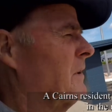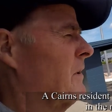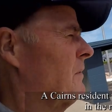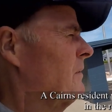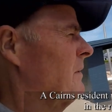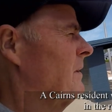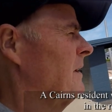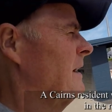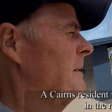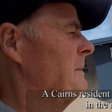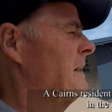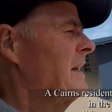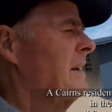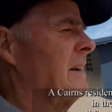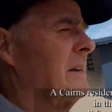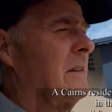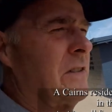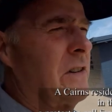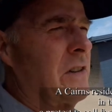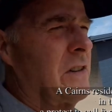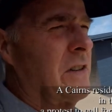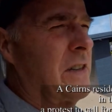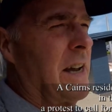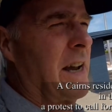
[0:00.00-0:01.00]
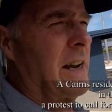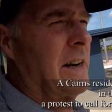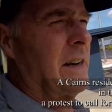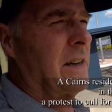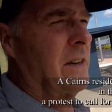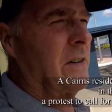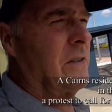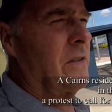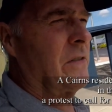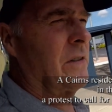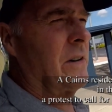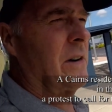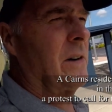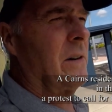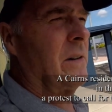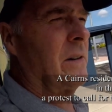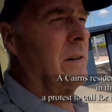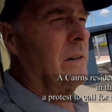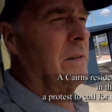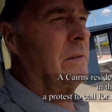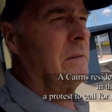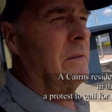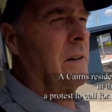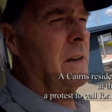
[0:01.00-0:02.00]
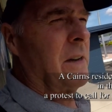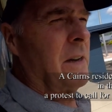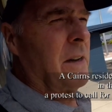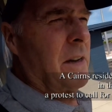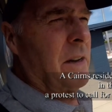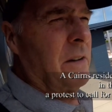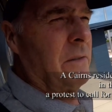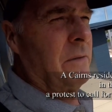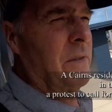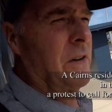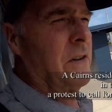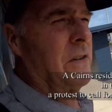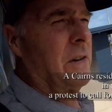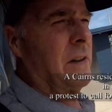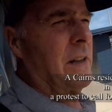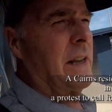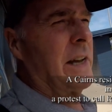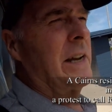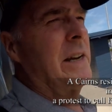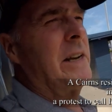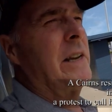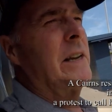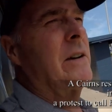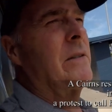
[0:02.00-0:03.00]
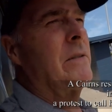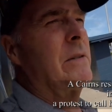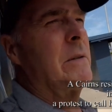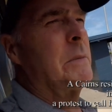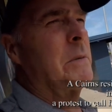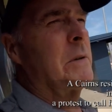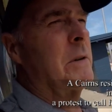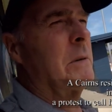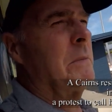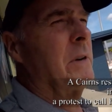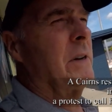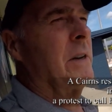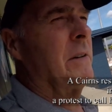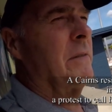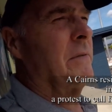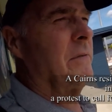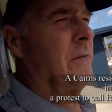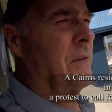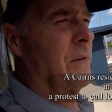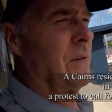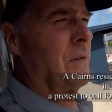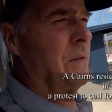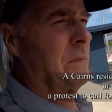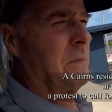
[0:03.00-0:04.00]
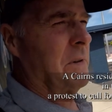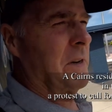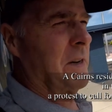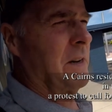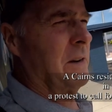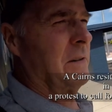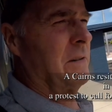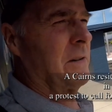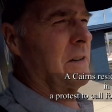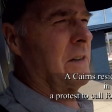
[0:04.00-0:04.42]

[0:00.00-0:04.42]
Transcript: crime out just out of control and vigilante groups are being formed here.